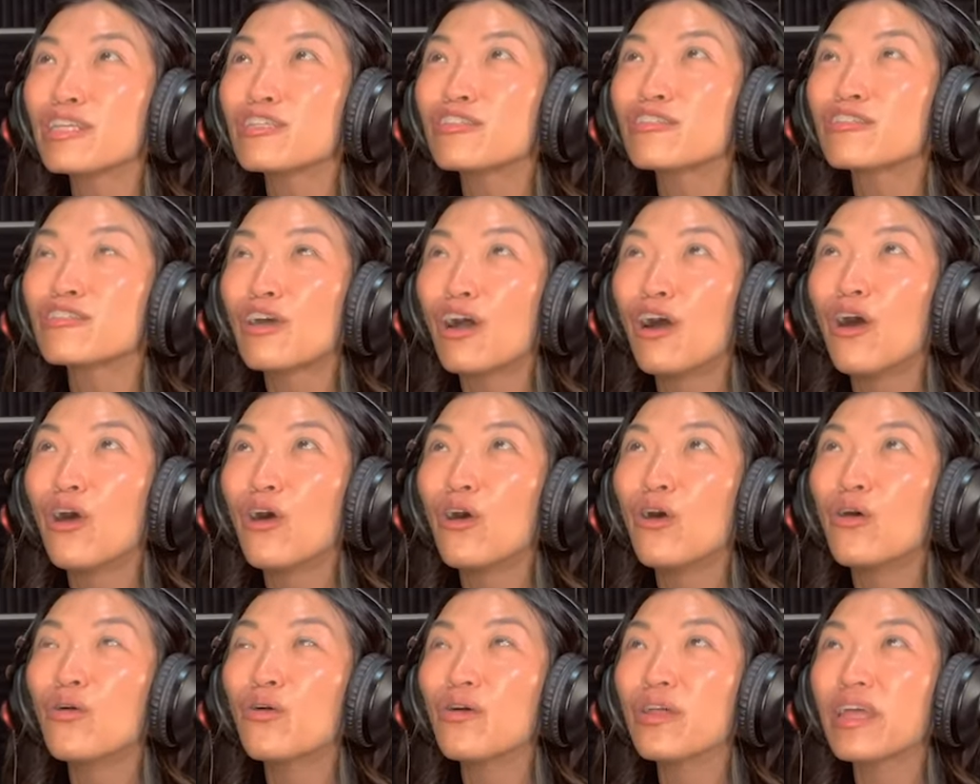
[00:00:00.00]

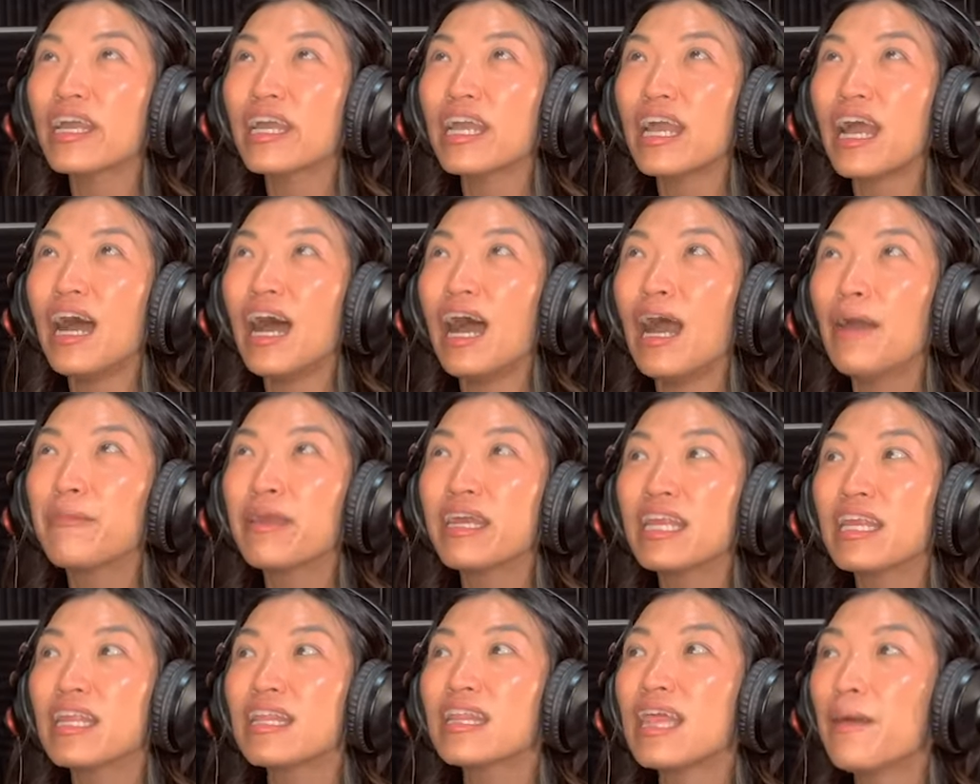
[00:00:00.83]
so, like, I
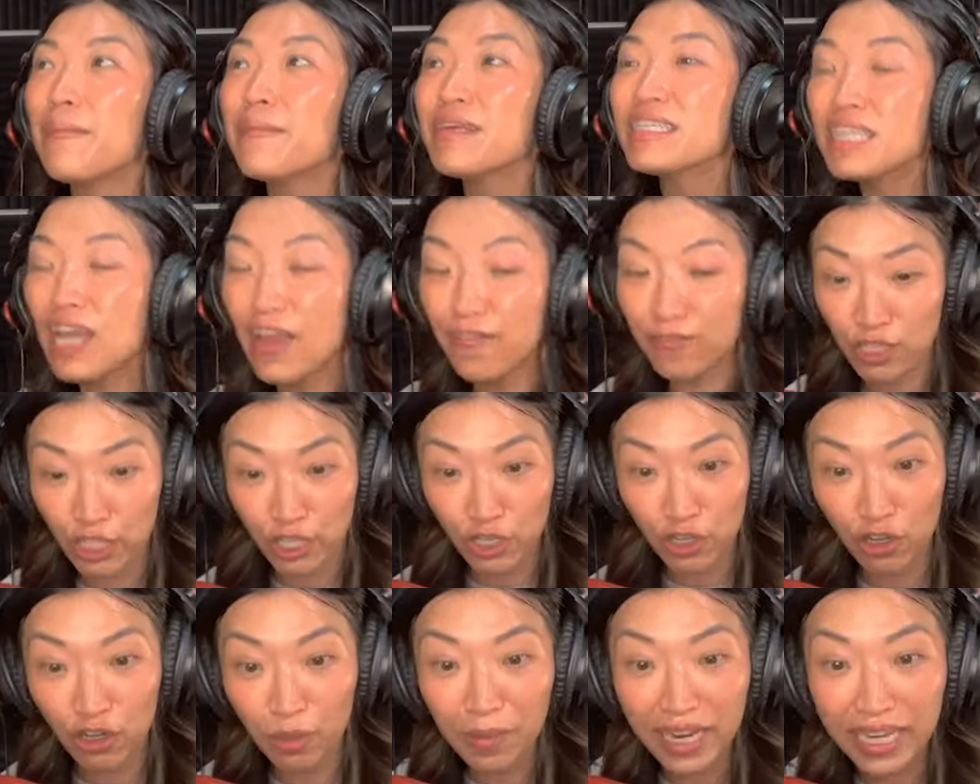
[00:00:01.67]
mean, that means I have to
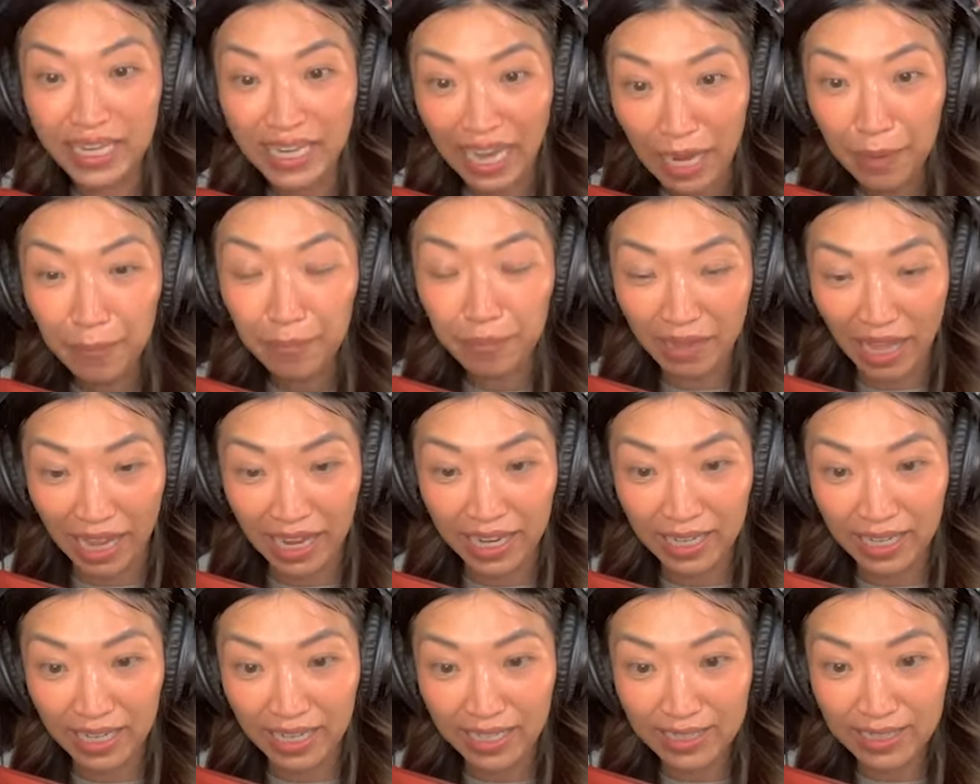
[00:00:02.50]
cure my night
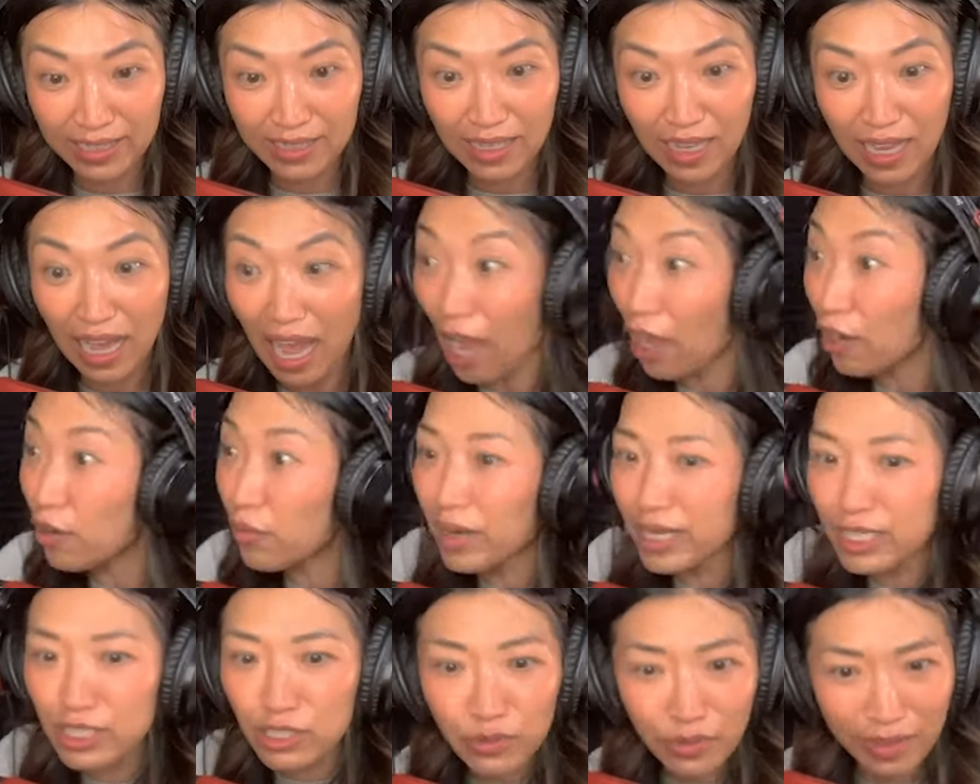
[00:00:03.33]
blindness. How do
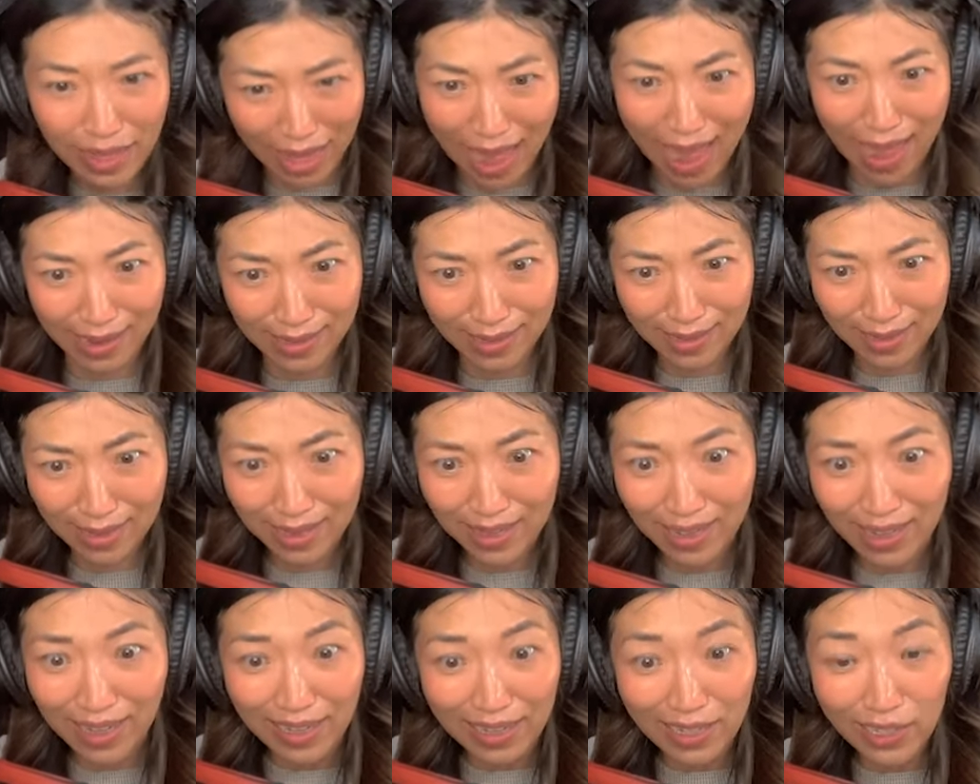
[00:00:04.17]
I do that?
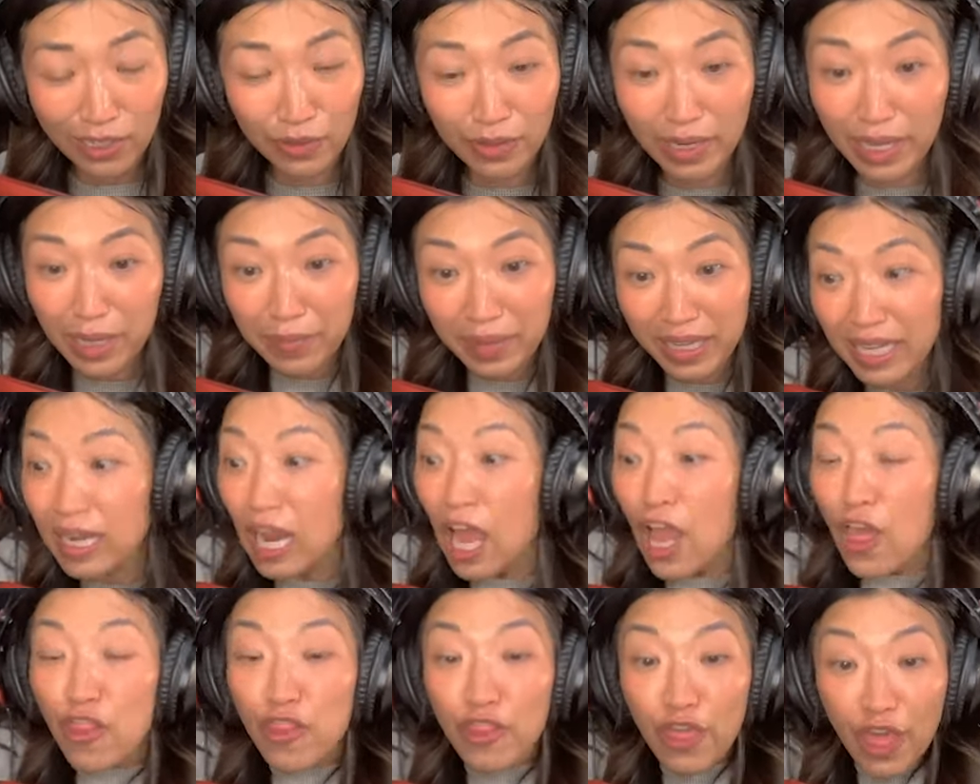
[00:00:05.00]
You know what I mean?
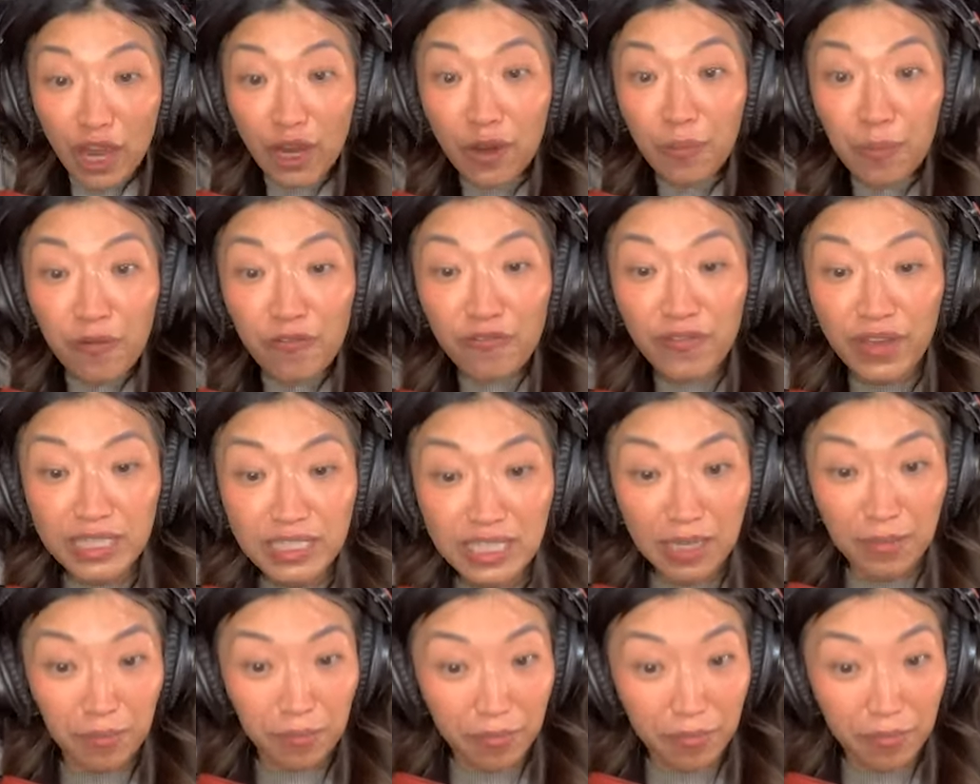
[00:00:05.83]
They're preventing